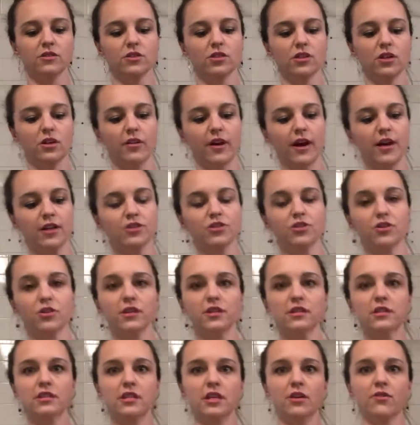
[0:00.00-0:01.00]
So as you
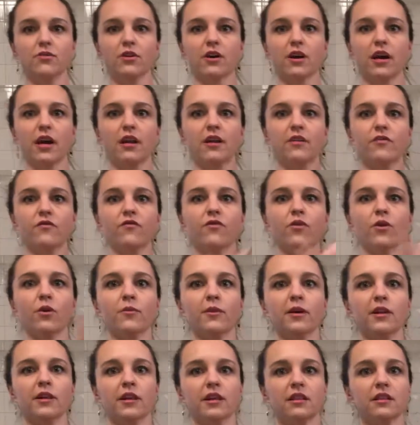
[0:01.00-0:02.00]
can see, we're kind of
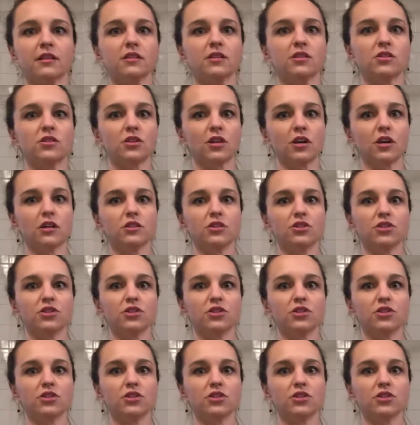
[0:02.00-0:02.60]
forming like this star